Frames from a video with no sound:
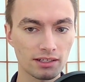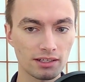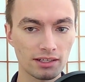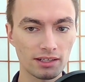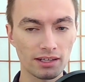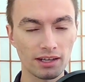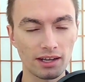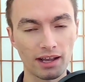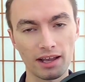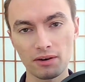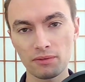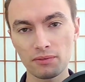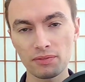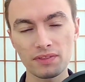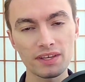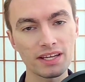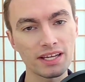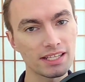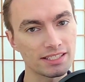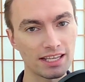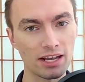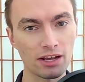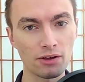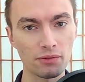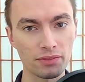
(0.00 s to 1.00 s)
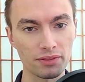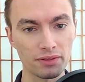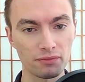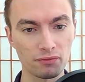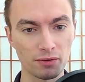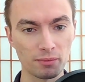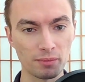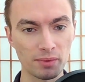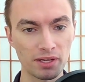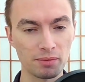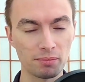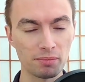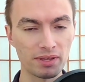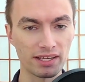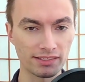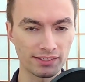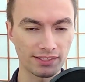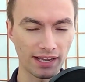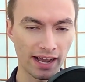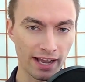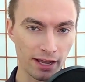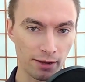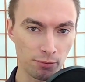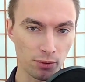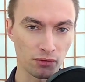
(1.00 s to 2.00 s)
I don't think it's healthy for me to be as
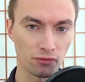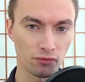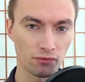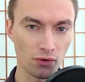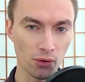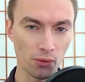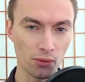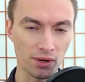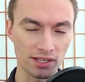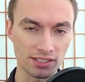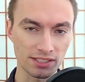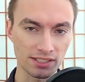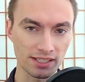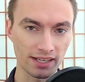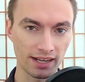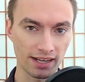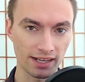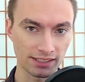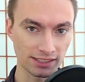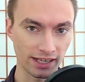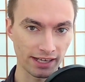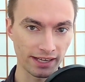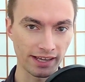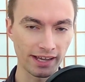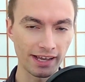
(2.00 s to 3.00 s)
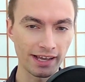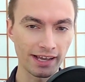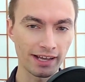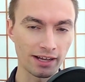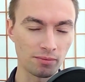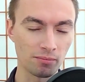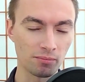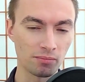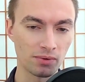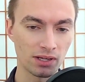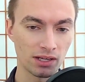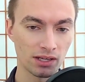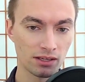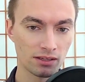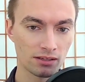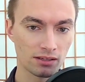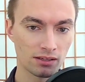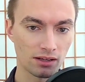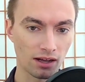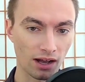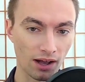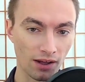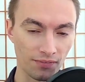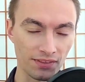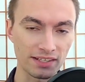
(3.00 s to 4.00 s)
hyper-focused as I am
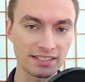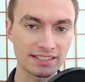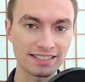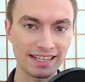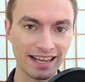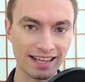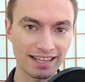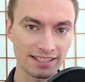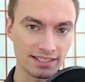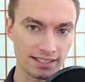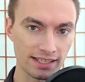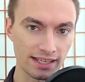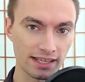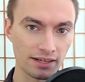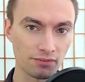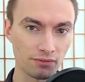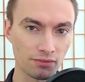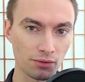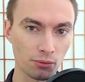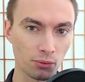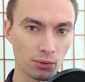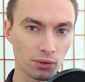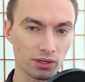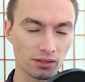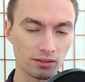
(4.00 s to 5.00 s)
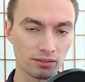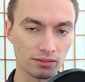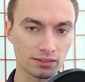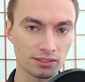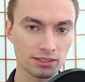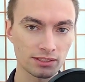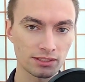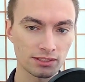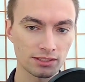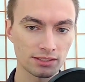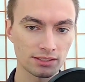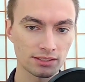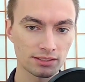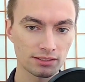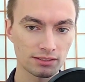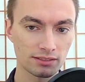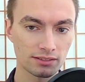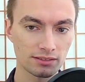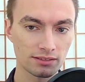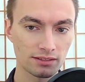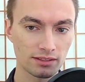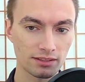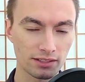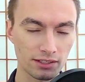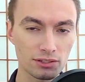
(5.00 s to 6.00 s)
on the sad state of the world.
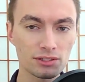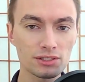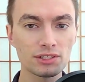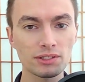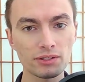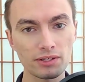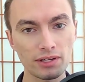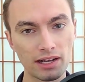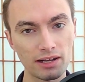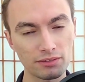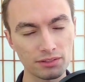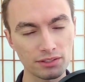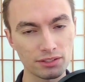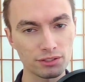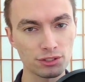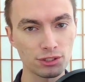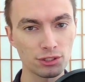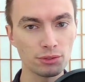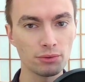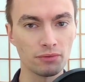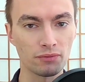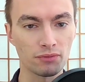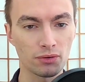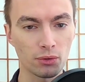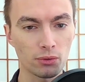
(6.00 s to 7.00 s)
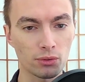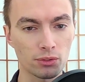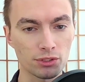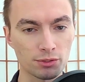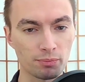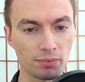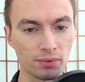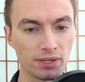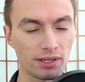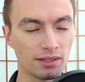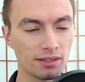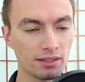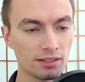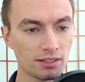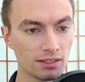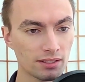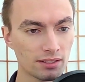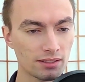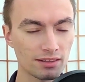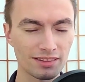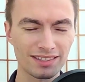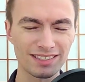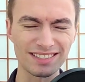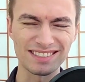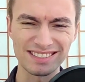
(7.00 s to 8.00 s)
There's good out there too, of course, but
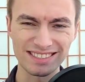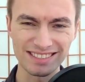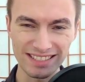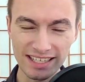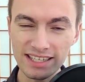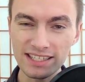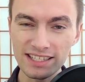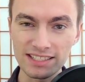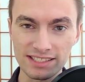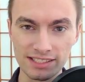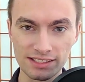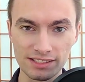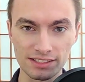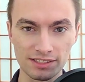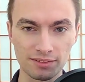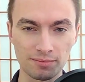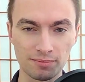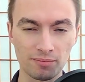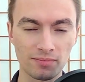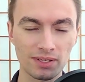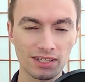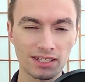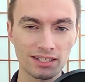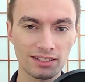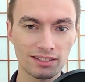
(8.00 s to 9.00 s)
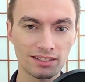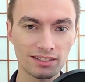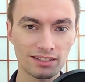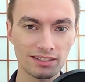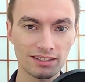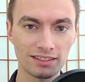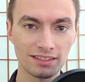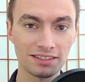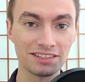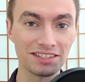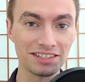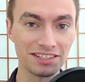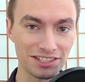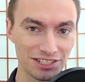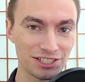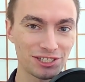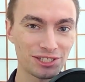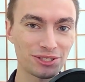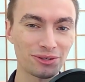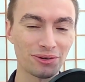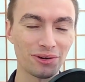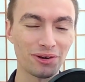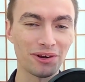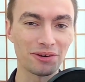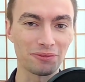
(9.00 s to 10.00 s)
the cynicism is
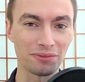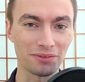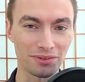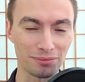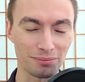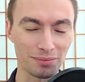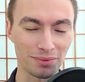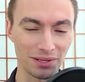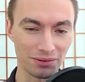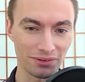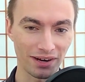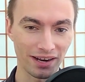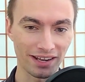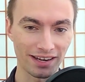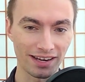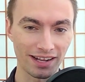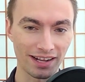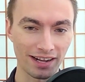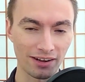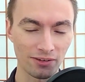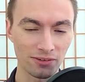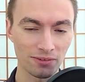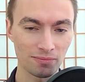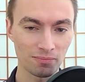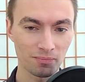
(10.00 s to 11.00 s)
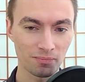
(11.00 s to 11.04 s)
strong with me right now.